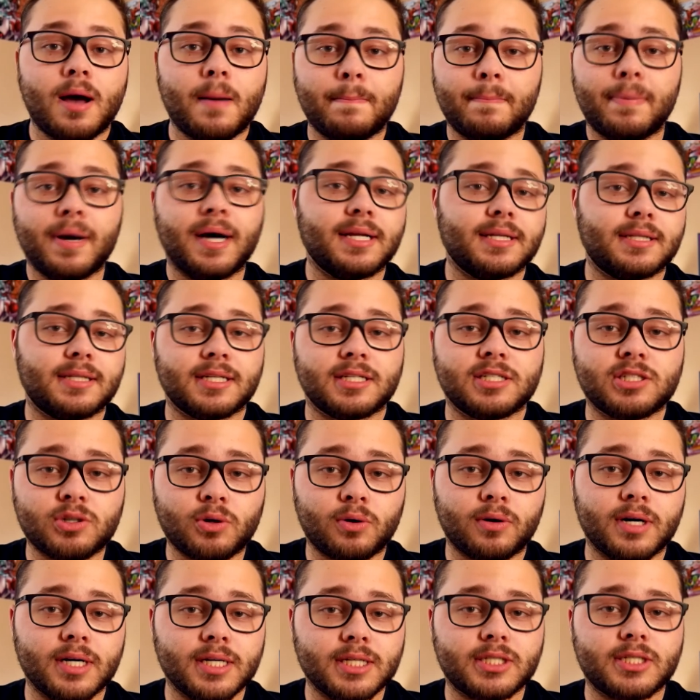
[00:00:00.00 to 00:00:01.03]
but the
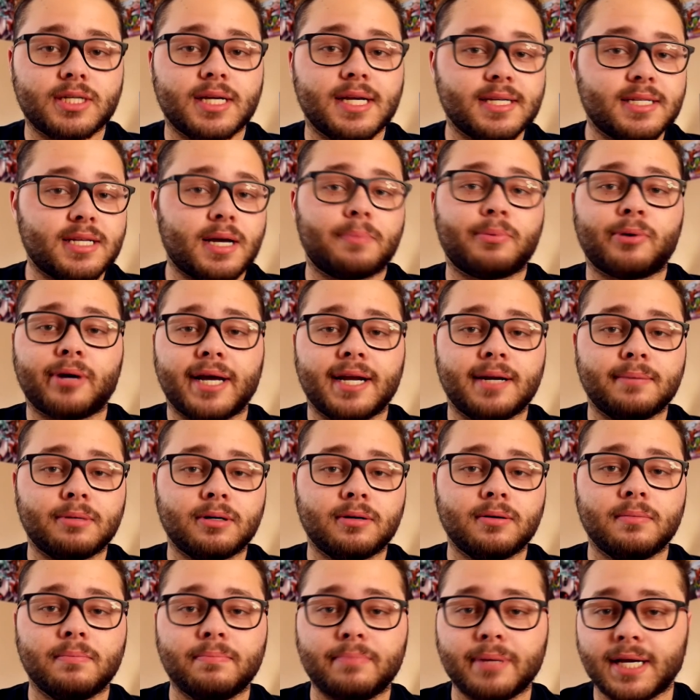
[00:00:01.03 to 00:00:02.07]
storage is
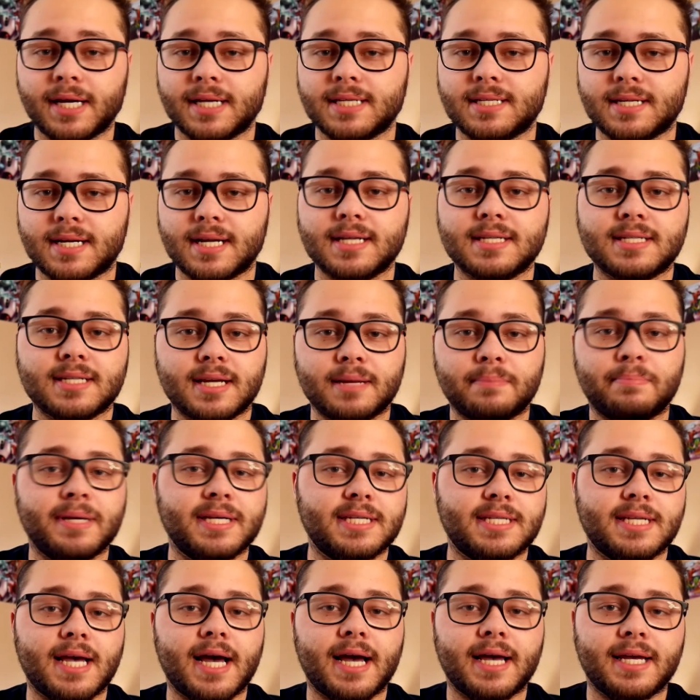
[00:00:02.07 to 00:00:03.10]
upgradable because it is a P
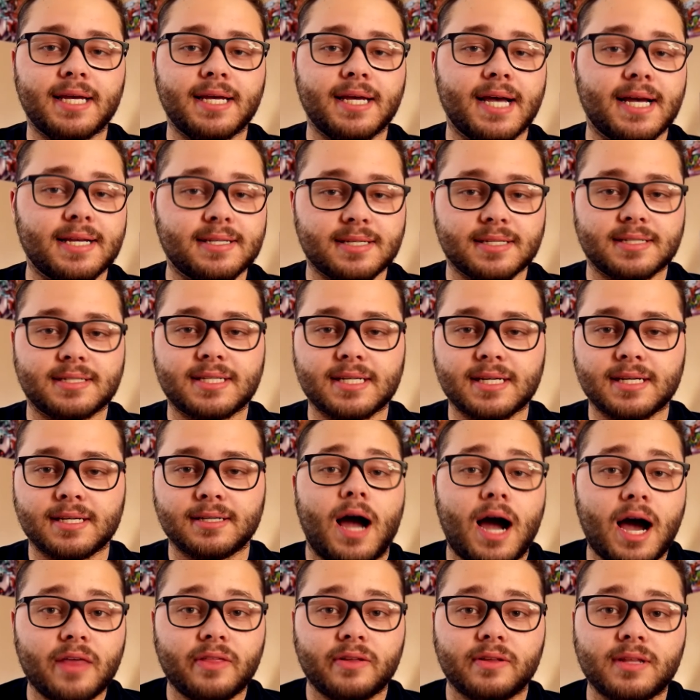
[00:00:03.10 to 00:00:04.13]
C I E S S D.
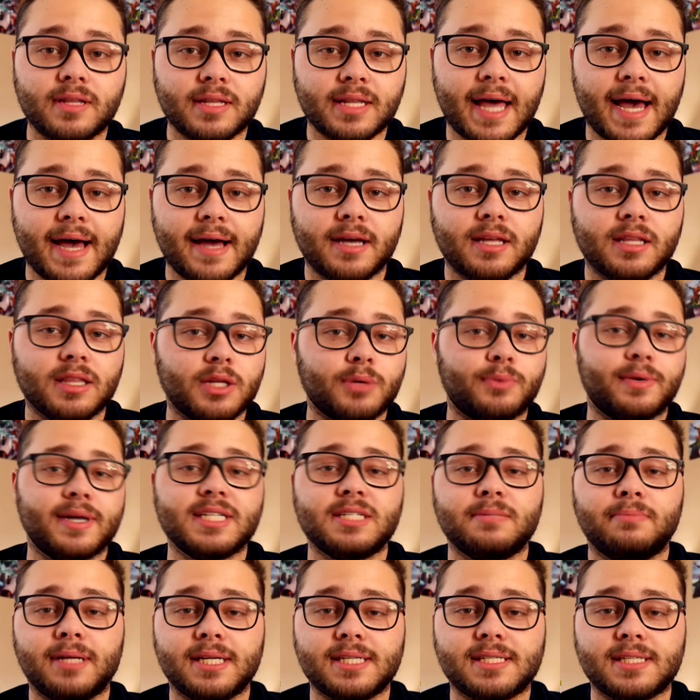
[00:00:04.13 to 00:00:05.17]
Other than that, the Razer
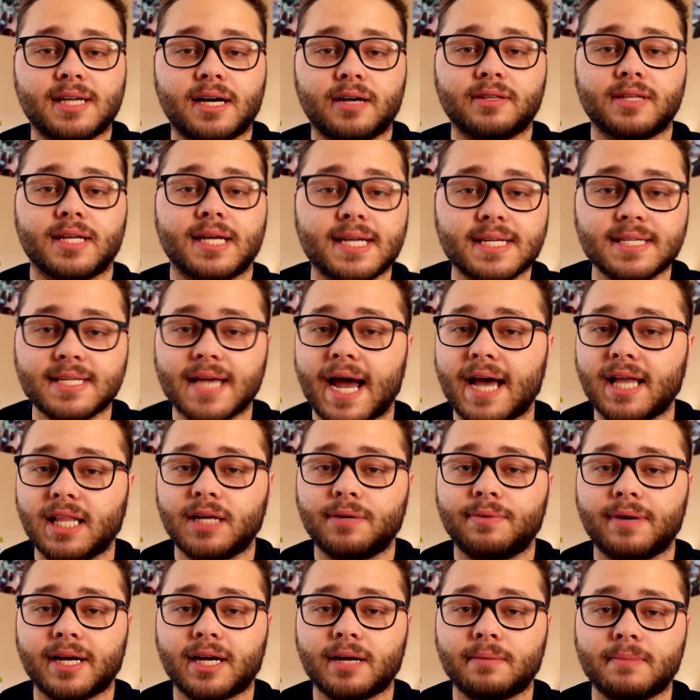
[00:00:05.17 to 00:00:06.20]
Blade Stealth is highly
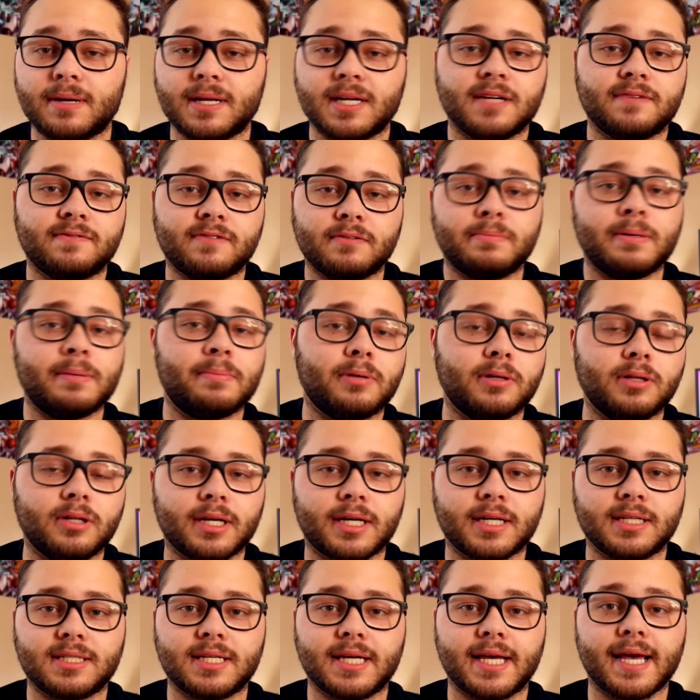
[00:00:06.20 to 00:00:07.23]
recommended for people
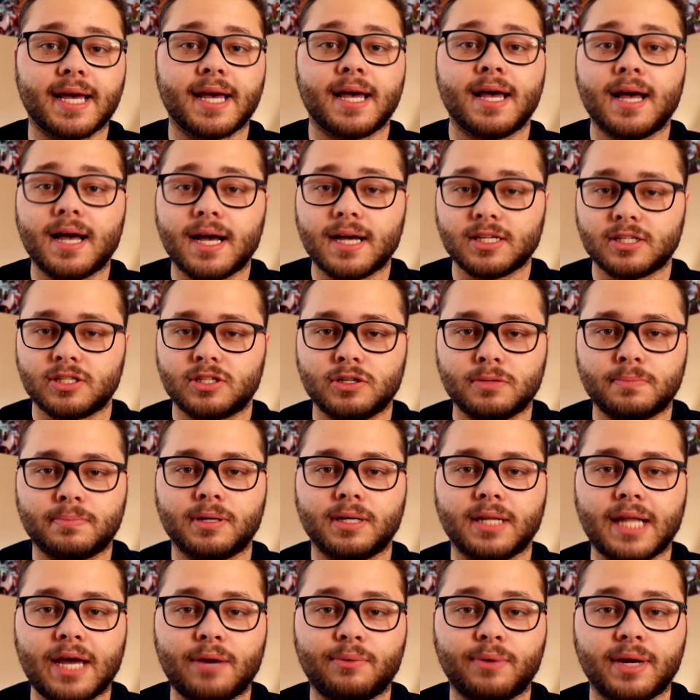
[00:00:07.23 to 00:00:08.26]
looking to get a super
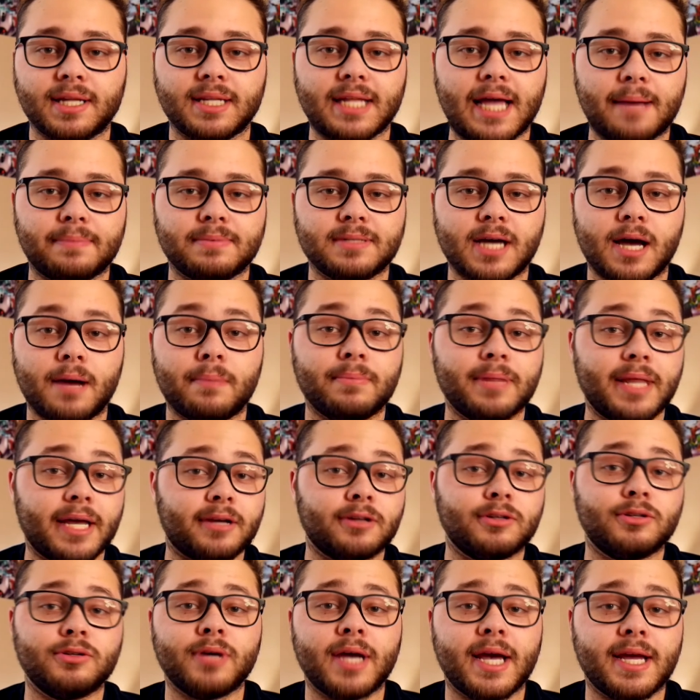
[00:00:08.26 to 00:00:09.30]
lightweight laptop that can
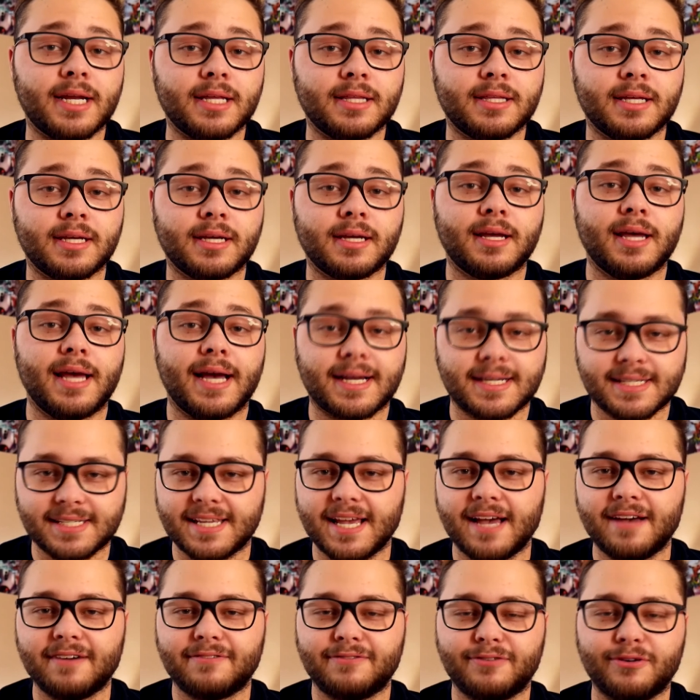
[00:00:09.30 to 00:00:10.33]
do anything
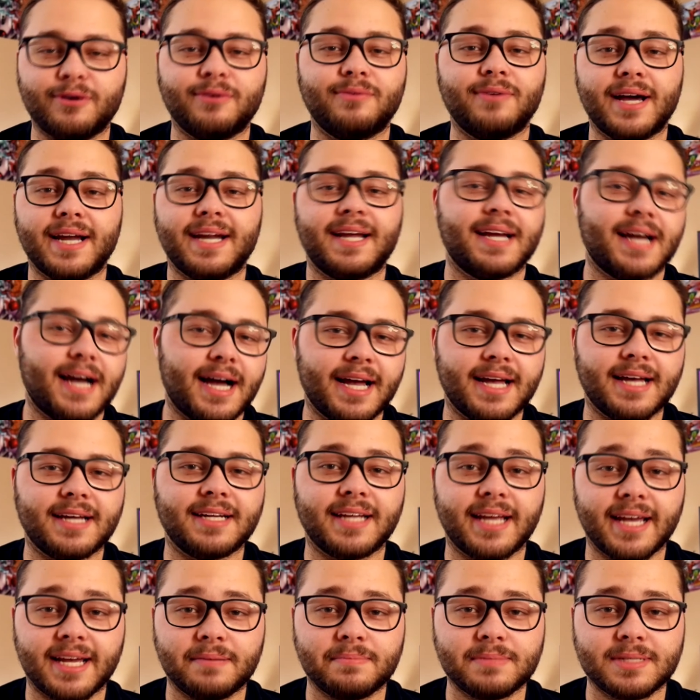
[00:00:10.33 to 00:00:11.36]
except for running high-end
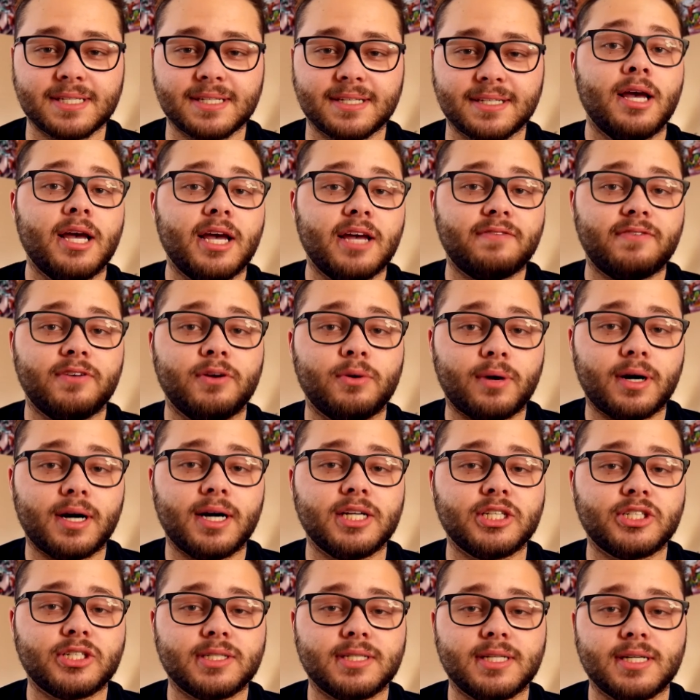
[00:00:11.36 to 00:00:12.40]
games. If you are
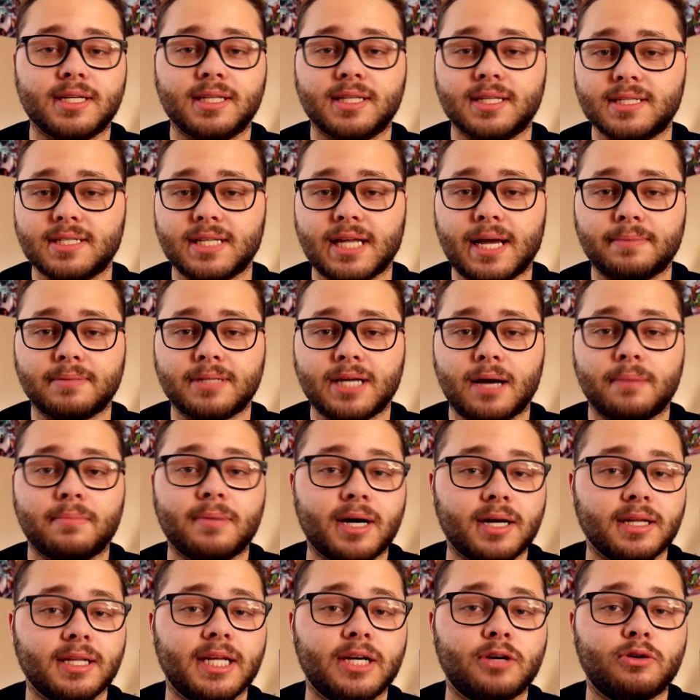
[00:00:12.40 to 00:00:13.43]
interested in this laptop,
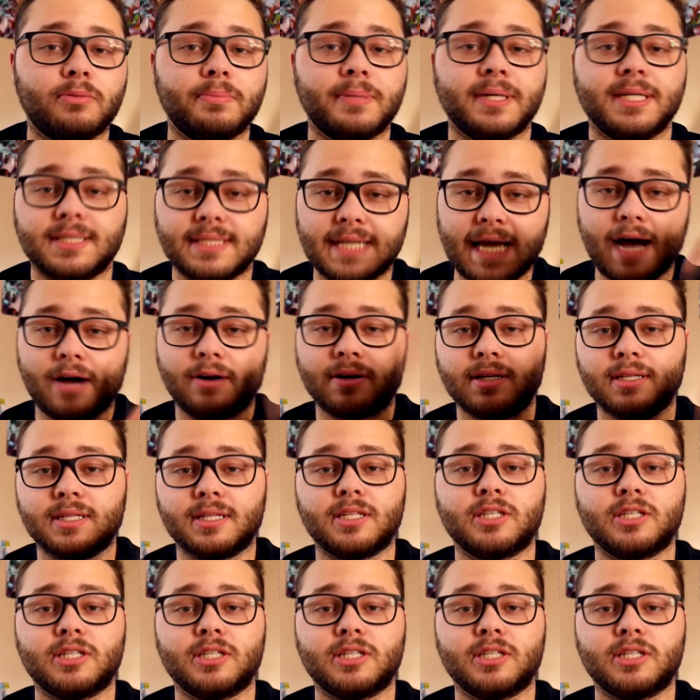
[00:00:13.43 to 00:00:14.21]
a link will be down in the